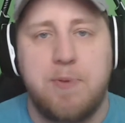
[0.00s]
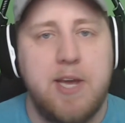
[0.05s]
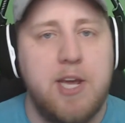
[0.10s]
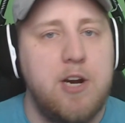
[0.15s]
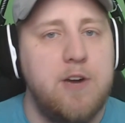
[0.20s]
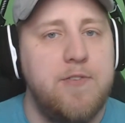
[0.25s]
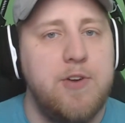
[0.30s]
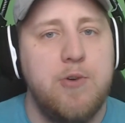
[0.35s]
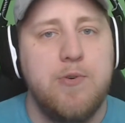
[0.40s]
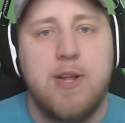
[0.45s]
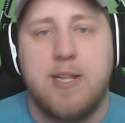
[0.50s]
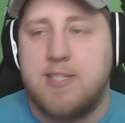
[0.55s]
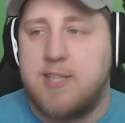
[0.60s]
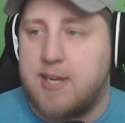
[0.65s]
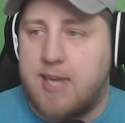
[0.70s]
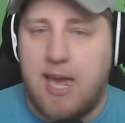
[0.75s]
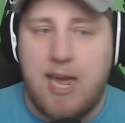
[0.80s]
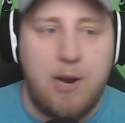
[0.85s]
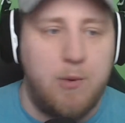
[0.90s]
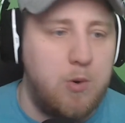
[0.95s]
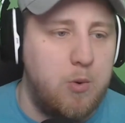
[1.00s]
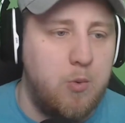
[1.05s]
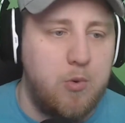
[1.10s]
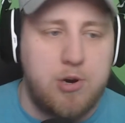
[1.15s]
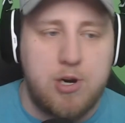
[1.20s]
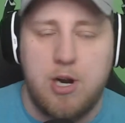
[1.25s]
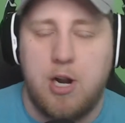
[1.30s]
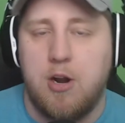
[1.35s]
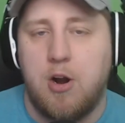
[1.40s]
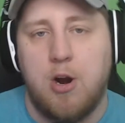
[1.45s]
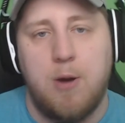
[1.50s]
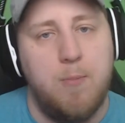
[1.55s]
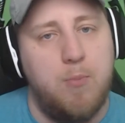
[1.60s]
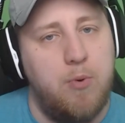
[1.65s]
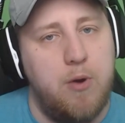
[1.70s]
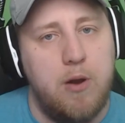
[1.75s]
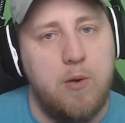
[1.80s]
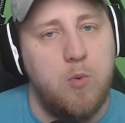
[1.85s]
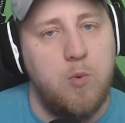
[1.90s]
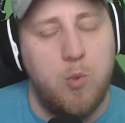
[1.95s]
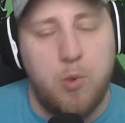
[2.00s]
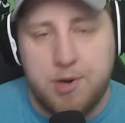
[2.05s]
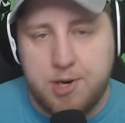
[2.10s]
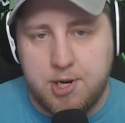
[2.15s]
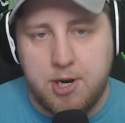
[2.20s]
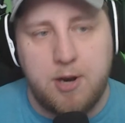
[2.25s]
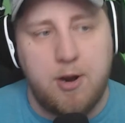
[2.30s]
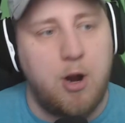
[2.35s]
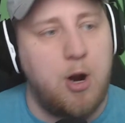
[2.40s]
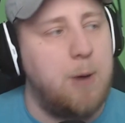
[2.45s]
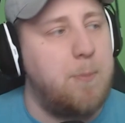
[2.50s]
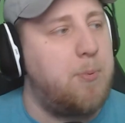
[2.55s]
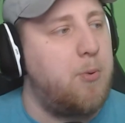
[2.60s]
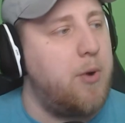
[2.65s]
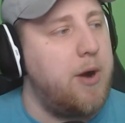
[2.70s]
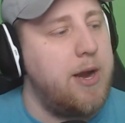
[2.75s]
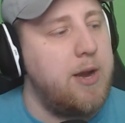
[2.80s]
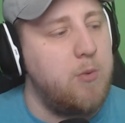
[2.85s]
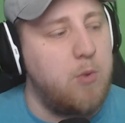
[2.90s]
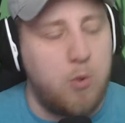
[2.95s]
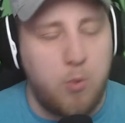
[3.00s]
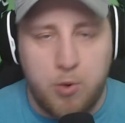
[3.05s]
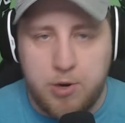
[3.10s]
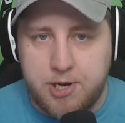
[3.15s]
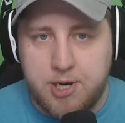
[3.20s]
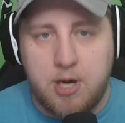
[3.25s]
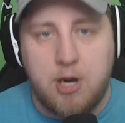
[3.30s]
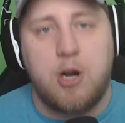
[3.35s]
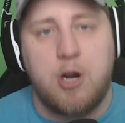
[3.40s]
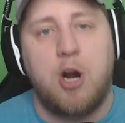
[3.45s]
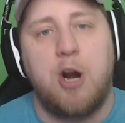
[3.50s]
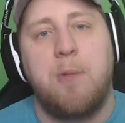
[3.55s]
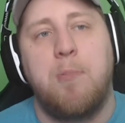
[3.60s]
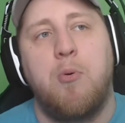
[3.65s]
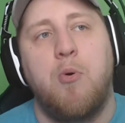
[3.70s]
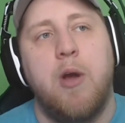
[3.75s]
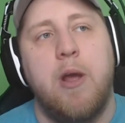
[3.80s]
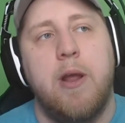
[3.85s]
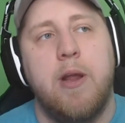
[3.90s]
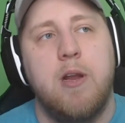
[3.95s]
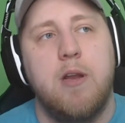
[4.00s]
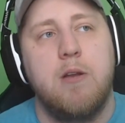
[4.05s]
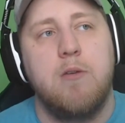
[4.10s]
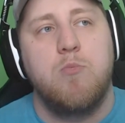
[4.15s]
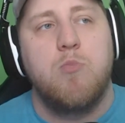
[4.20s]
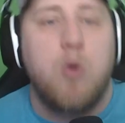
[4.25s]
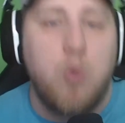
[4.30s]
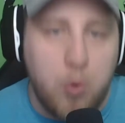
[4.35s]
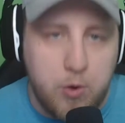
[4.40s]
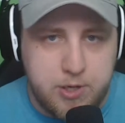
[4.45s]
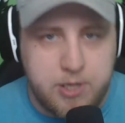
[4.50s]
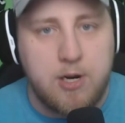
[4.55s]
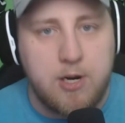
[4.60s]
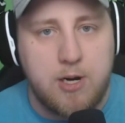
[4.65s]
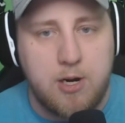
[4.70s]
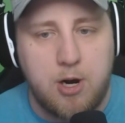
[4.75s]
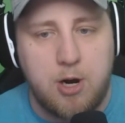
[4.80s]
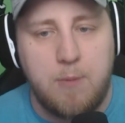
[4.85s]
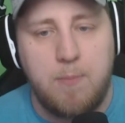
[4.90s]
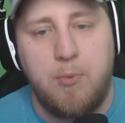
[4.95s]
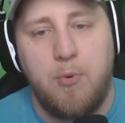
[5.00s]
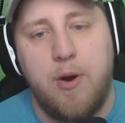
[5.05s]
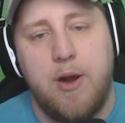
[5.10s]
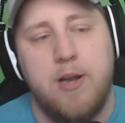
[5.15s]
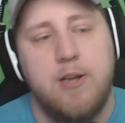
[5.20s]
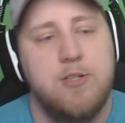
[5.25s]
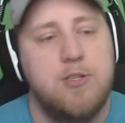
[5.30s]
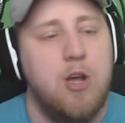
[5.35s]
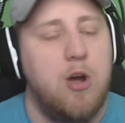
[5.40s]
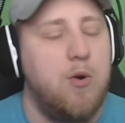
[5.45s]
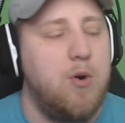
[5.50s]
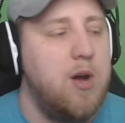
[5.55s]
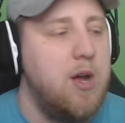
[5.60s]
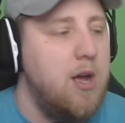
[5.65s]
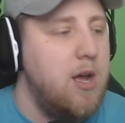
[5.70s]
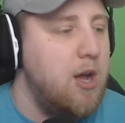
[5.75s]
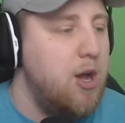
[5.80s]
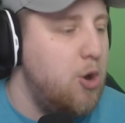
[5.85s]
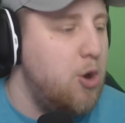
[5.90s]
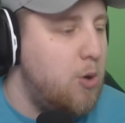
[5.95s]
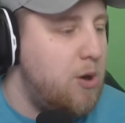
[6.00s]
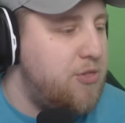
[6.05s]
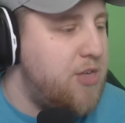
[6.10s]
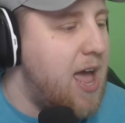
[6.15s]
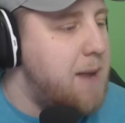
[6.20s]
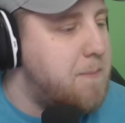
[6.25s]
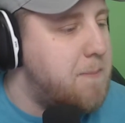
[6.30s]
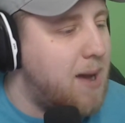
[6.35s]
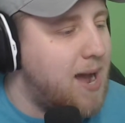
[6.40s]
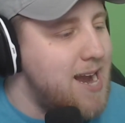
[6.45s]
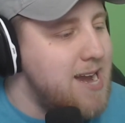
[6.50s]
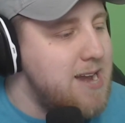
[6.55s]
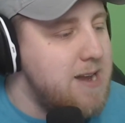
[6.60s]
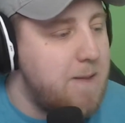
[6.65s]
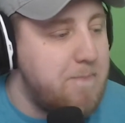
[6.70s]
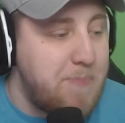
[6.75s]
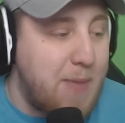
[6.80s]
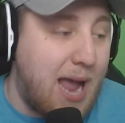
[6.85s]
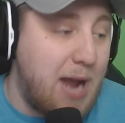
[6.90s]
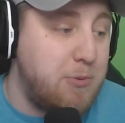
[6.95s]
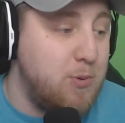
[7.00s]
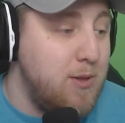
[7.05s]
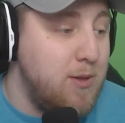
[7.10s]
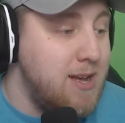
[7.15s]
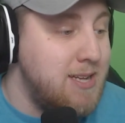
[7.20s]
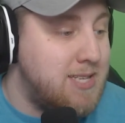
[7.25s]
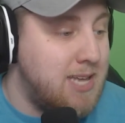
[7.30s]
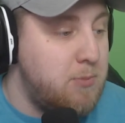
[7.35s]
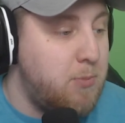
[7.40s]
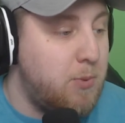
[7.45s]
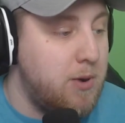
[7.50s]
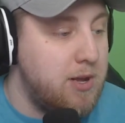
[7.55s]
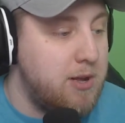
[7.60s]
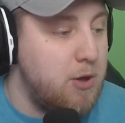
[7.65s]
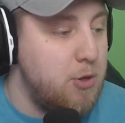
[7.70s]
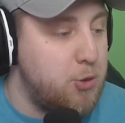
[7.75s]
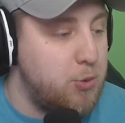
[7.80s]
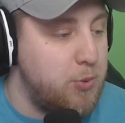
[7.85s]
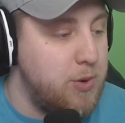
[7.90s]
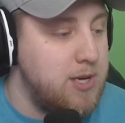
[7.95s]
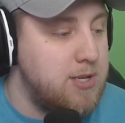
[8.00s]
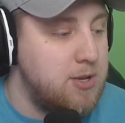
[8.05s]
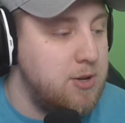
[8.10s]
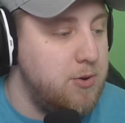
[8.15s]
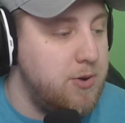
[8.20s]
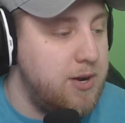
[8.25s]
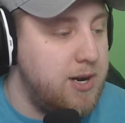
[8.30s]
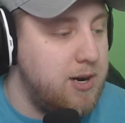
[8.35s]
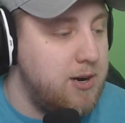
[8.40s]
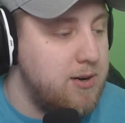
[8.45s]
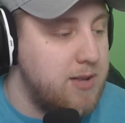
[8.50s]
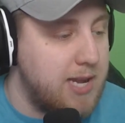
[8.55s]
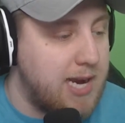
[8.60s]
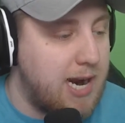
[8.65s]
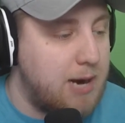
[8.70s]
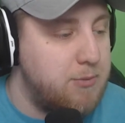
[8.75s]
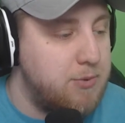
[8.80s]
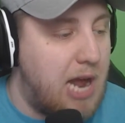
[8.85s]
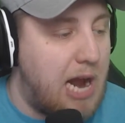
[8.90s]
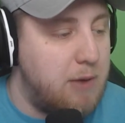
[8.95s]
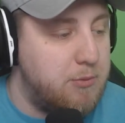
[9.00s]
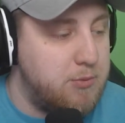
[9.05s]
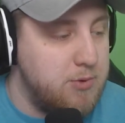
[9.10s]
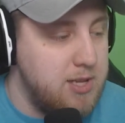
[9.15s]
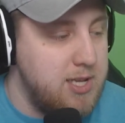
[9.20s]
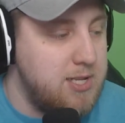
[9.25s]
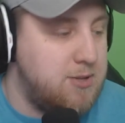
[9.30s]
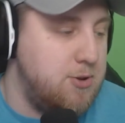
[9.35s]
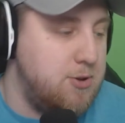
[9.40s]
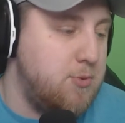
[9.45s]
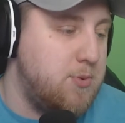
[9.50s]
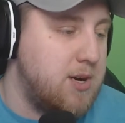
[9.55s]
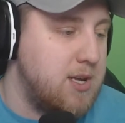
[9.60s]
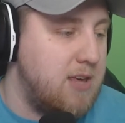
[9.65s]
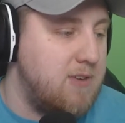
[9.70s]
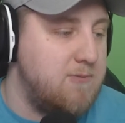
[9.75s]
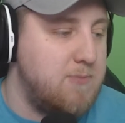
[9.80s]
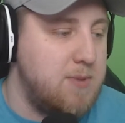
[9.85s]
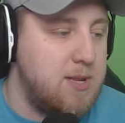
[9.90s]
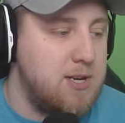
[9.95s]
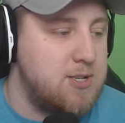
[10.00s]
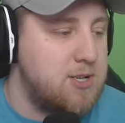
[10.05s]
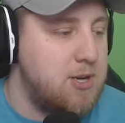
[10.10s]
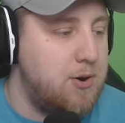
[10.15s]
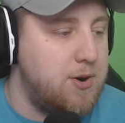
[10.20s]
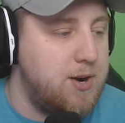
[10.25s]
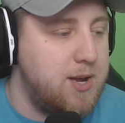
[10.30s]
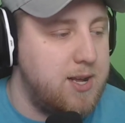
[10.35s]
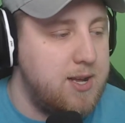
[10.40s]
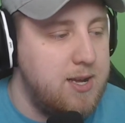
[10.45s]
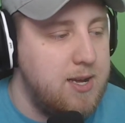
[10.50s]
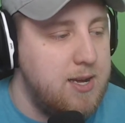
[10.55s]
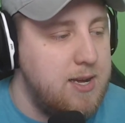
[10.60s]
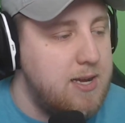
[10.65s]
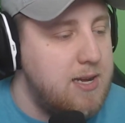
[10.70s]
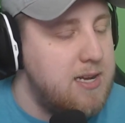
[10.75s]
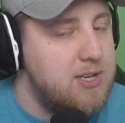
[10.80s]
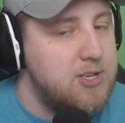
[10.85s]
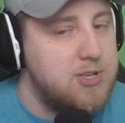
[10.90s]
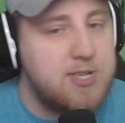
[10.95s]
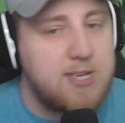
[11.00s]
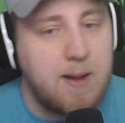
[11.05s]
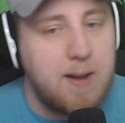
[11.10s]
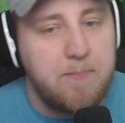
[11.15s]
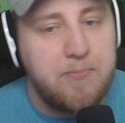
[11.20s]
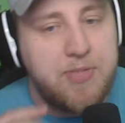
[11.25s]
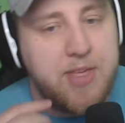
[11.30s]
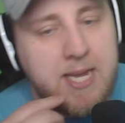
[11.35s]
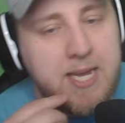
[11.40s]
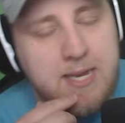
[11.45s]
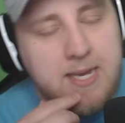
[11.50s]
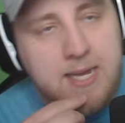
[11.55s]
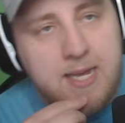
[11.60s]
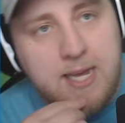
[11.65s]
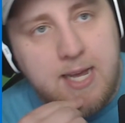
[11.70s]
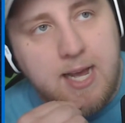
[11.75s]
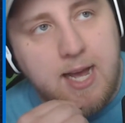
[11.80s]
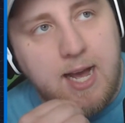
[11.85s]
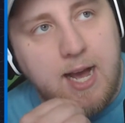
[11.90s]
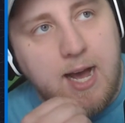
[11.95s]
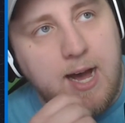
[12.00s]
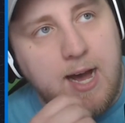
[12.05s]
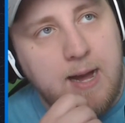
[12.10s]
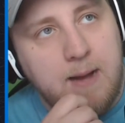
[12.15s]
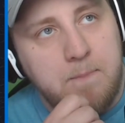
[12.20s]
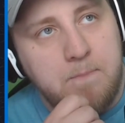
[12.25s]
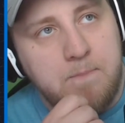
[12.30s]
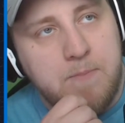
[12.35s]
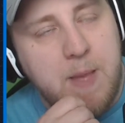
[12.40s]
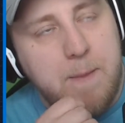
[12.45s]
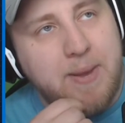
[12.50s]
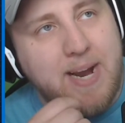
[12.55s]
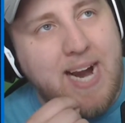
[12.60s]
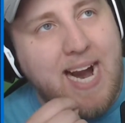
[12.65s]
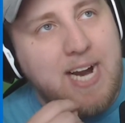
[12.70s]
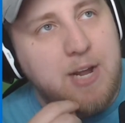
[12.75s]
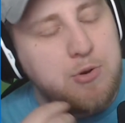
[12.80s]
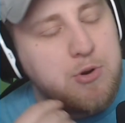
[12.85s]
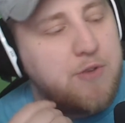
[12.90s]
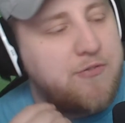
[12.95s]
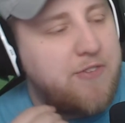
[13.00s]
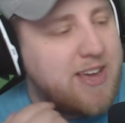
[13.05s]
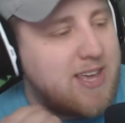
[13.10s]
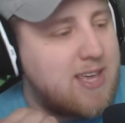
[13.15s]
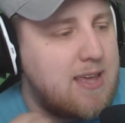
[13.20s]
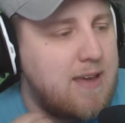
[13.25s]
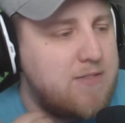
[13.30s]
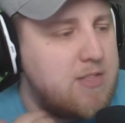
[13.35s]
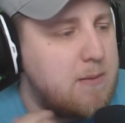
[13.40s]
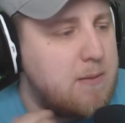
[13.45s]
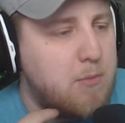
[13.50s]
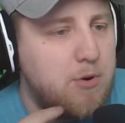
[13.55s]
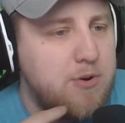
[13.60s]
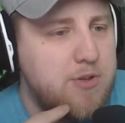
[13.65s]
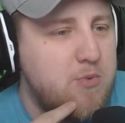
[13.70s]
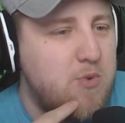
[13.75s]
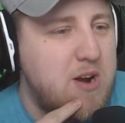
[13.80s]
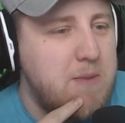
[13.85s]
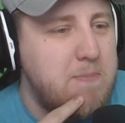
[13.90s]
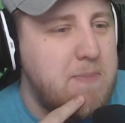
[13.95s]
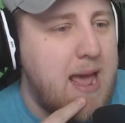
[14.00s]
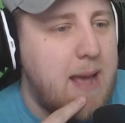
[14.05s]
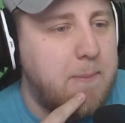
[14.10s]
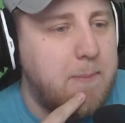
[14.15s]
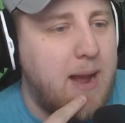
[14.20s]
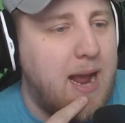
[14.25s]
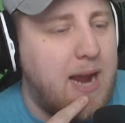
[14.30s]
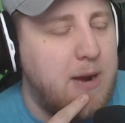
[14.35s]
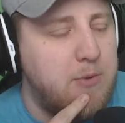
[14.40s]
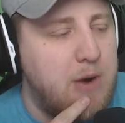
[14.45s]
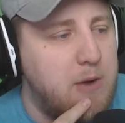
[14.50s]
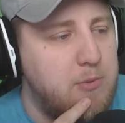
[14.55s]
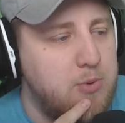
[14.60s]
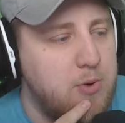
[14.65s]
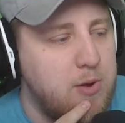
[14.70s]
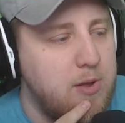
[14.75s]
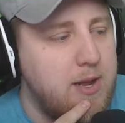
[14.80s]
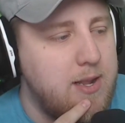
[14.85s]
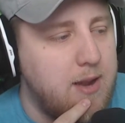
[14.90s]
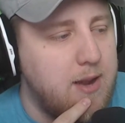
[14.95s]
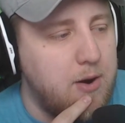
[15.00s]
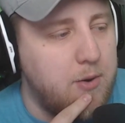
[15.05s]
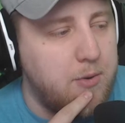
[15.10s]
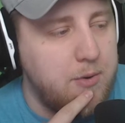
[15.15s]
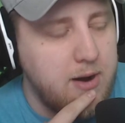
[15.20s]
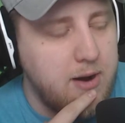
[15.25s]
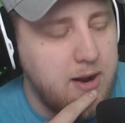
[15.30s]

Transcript: interviewed, it's like, hey, we're working on hardpoint. We're working on hardpoint. We're working on hardpoint. We're working on hardpoint. So with that in mind, I really did want to go 3-2 here. Like I really do want to give Minnesota something, but I don't know if I can give them more than one map. I really don't.